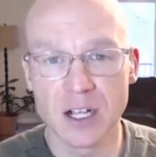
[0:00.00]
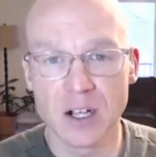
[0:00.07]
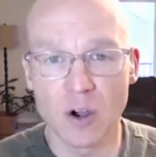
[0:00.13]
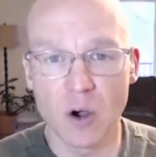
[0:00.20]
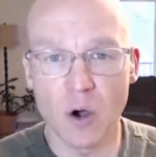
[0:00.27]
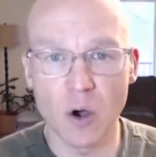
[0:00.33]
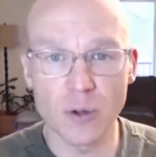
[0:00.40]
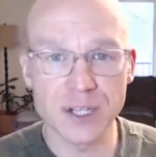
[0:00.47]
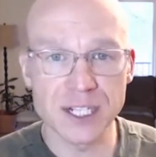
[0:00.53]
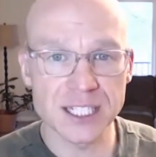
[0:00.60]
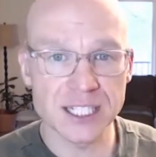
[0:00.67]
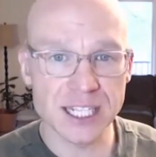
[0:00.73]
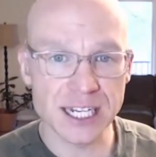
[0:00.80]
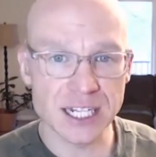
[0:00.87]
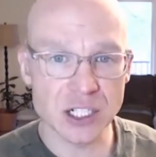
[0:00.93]
All these
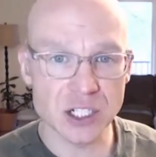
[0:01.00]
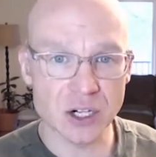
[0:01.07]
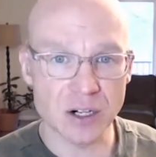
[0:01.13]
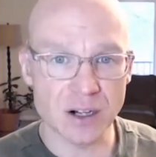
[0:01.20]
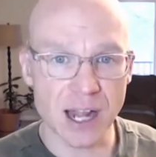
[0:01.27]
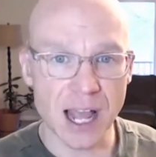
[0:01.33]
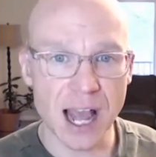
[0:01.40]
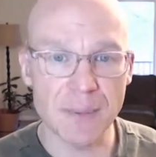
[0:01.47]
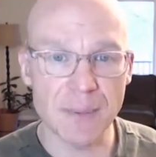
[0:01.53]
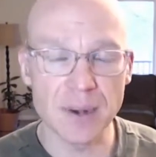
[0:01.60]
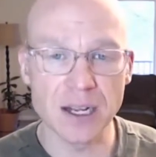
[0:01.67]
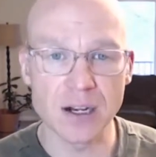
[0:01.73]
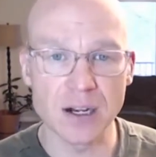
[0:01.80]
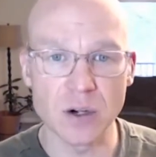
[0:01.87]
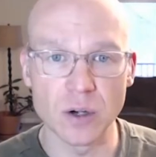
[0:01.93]
things started happening
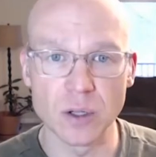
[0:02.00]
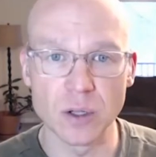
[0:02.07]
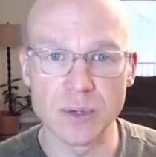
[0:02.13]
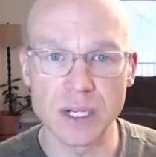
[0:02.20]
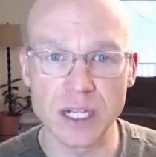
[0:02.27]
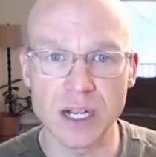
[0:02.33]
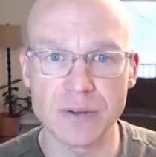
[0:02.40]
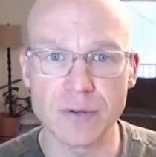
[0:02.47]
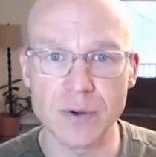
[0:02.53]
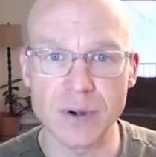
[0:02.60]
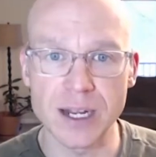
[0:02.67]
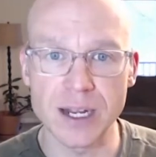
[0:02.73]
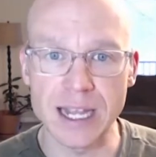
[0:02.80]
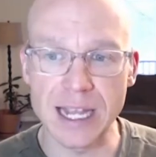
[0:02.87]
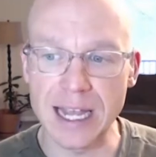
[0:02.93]
in early
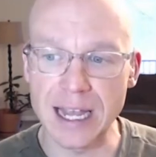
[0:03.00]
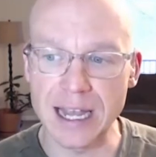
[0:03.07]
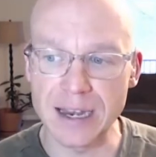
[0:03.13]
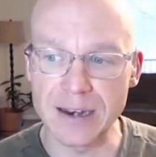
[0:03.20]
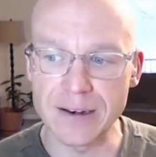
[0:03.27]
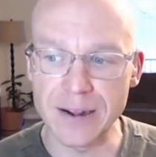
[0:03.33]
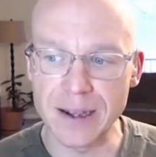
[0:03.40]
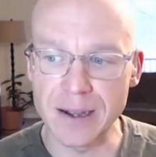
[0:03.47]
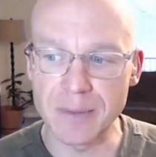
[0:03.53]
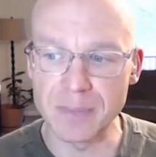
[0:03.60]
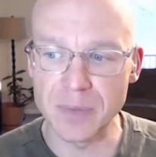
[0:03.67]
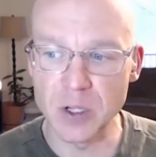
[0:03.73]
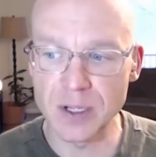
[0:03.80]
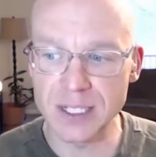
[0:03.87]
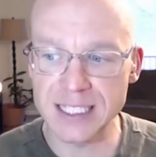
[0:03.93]
recovery. And um,
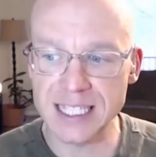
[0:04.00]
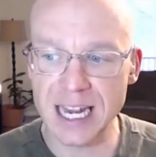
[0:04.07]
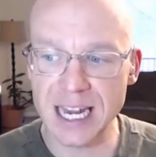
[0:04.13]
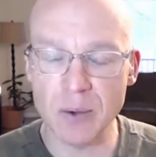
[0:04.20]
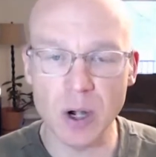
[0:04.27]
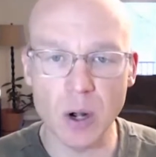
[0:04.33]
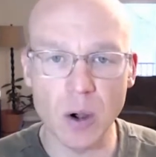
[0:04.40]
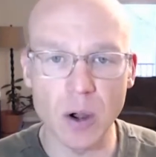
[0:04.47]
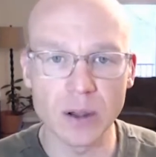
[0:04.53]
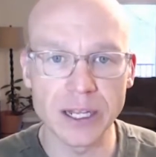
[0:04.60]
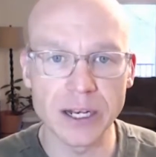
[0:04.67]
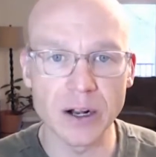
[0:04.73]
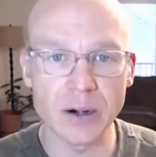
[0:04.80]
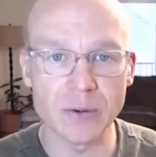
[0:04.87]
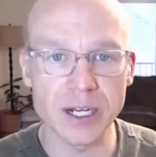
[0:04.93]
you could say I went all in
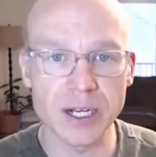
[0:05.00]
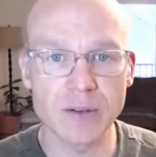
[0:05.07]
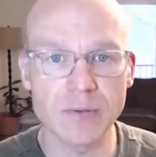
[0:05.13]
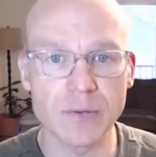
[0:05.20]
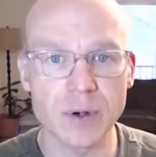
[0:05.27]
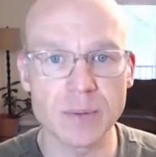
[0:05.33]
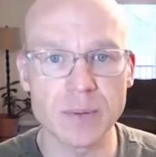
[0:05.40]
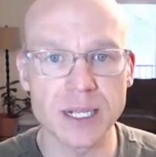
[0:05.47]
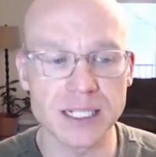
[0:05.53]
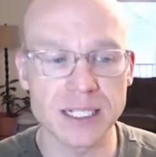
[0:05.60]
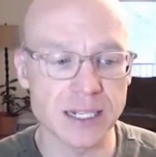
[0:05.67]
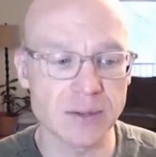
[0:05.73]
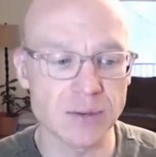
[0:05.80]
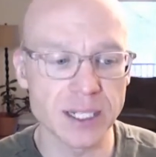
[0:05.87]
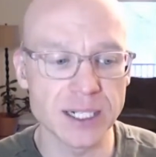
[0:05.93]
on recovery because I
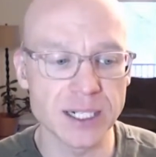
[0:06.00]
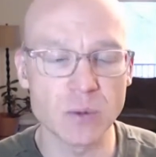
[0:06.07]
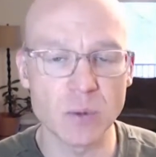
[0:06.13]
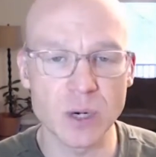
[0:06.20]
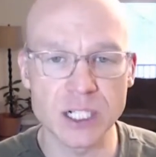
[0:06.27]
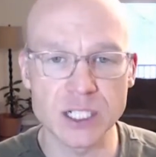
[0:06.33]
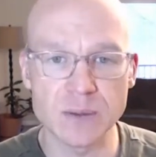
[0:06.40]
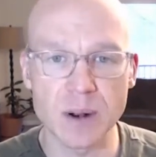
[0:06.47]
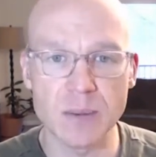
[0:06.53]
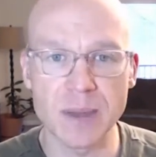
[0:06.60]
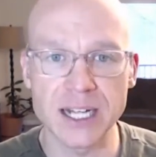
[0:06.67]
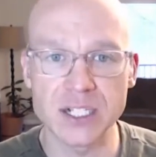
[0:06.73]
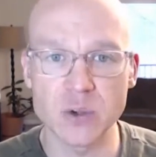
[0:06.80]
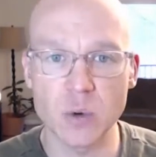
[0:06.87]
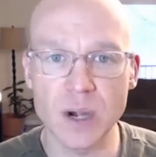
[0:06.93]
really didn't want to spend my
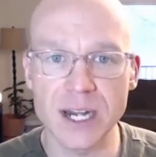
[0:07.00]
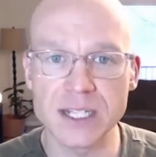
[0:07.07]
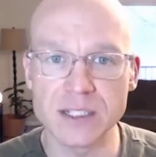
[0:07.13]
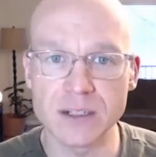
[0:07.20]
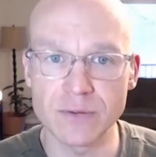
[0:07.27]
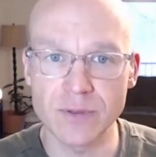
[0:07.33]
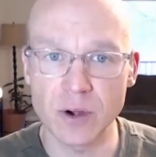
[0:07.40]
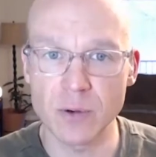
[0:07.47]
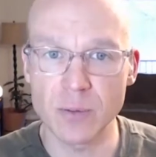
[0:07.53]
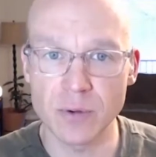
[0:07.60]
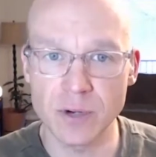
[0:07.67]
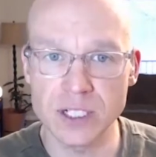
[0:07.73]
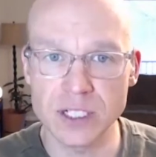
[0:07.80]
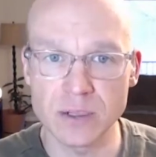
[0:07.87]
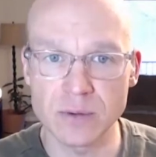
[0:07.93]
20s in federal
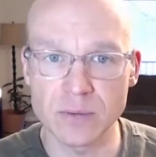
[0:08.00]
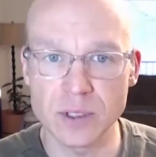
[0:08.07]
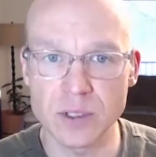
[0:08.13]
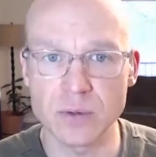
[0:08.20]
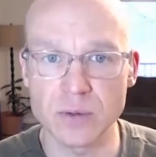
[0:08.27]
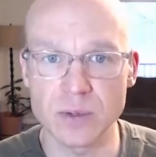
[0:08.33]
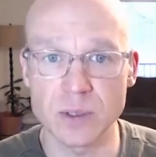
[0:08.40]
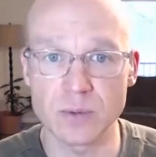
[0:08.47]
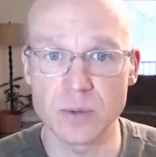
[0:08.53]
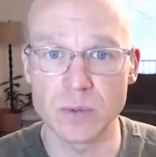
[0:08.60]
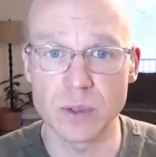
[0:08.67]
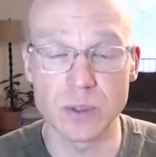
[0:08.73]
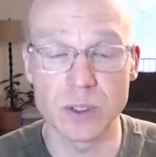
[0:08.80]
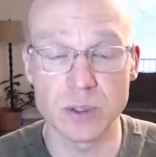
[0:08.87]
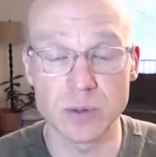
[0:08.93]
prison, which was,
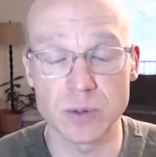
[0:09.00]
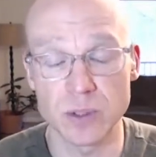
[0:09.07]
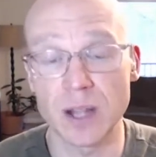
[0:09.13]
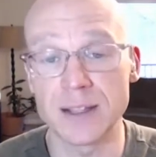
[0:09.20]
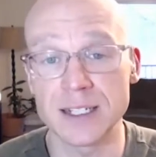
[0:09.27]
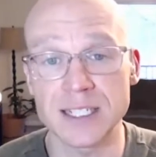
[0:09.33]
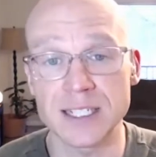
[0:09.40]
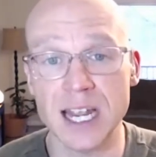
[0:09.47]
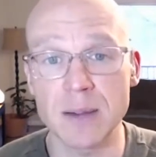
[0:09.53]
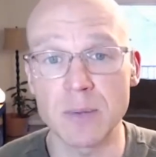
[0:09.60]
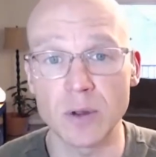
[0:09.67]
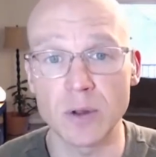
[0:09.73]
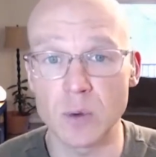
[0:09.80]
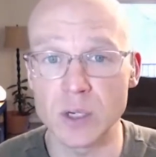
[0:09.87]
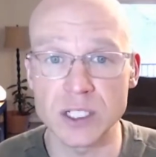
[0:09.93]
which was on the table.
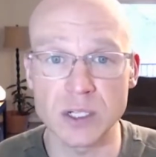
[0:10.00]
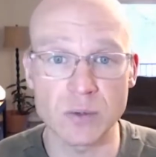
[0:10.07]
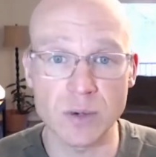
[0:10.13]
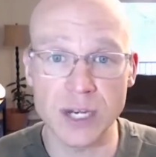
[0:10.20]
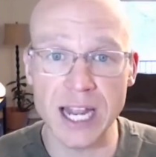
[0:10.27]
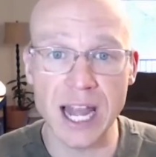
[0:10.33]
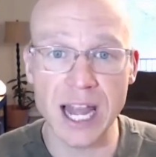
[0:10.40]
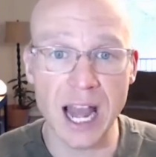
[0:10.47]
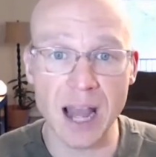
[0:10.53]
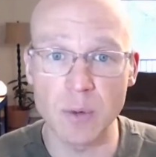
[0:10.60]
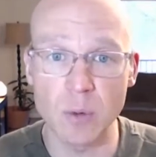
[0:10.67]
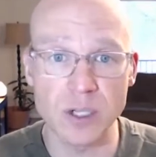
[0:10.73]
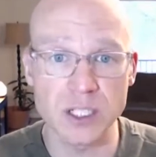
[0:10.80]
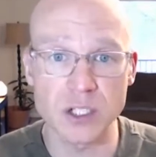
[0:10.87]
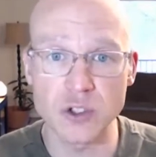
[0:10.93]
It wasn't rehab, it
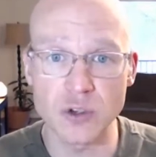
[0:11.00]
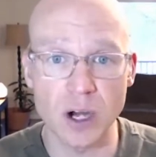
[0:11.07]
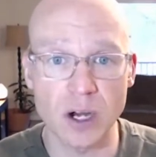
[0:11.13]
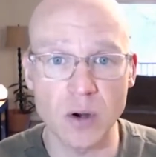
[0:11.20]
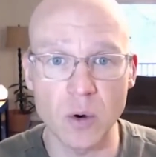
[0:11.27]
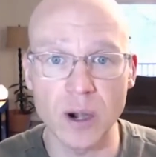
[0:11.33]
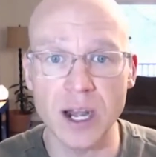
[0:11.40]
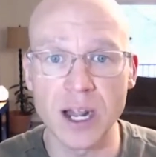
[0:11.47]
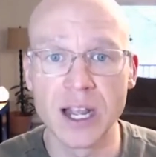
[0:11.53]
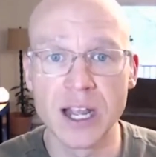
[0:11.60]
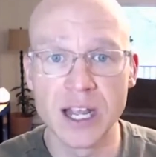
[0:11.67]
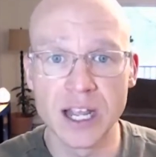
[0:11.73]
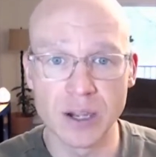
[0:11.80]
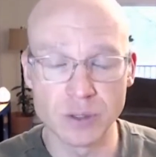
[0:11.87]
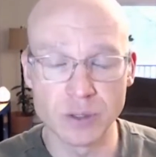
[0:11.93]
wasn't drug court,
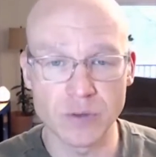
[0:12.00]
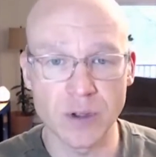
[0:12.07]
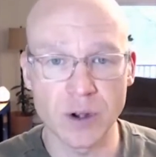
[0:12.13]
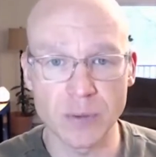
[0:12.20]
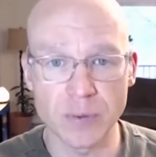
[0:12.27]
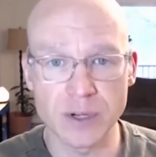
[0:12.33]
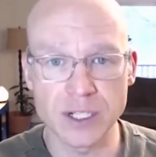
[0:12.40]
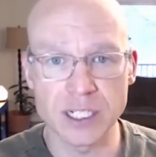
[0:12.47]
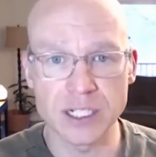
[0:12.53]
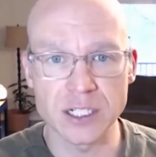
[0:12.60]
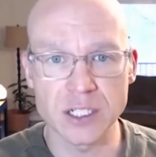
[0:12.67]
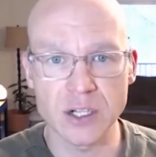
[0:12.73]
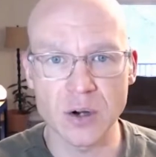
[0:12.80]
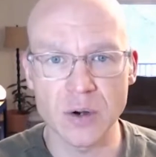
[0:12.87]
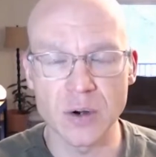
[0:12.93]
it was federal prison.
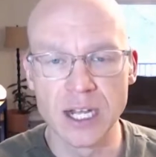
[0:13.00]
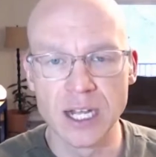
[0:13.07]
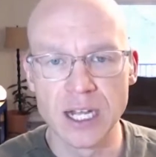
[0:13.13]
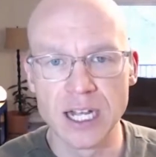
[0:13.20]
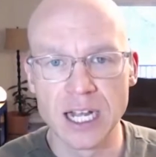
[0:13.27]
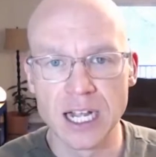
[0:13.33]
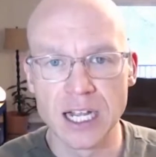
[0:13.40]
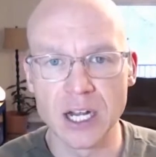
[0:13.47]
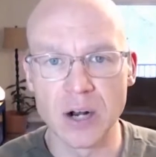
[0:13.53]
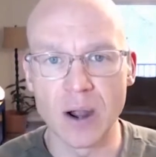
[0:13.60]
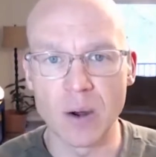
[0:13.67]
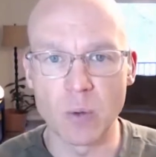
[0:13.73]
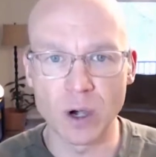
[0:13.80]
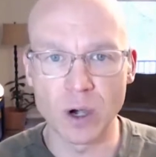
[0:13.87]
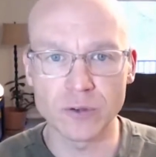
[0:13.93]
So you know, I
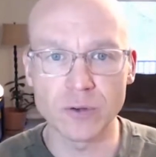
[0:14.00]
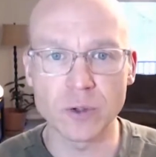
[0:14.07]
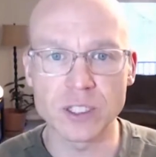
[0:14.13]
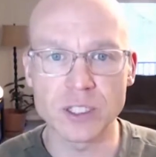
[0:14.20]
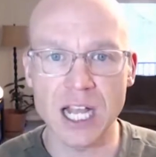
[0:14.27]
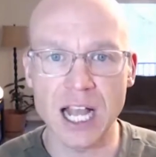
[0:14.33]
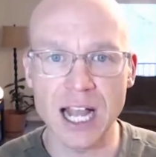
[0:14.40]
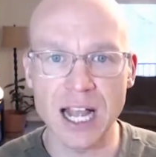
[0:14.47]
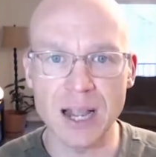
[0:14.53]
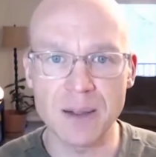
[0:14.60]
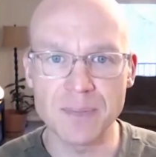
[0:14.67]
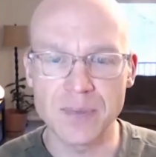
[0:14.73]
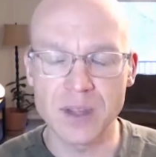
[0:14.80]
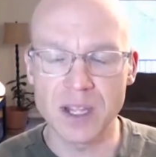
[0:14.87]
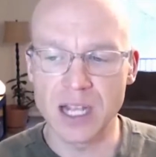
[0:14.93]
worked full time.
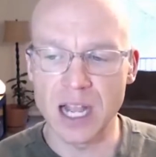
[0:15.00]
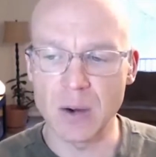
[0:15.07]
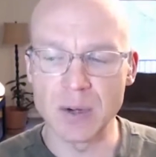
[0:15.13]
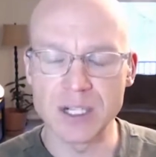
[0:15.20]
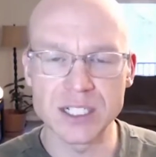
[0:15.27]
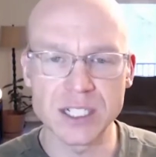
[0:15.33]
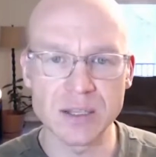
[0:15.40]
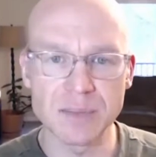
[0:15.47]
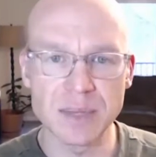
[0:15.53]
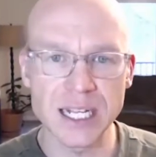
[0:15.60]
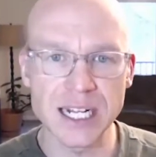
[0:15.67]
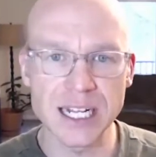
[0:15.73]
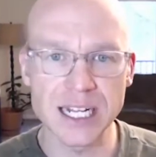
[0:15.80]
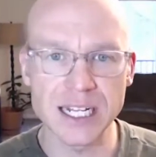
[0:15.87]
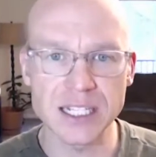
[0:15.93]
I went to the
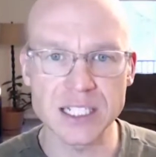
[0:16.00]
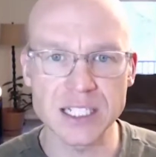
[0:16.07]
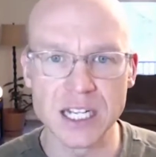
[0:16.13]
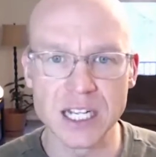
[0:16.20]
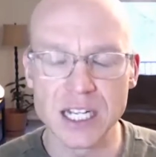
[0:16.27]
meetings.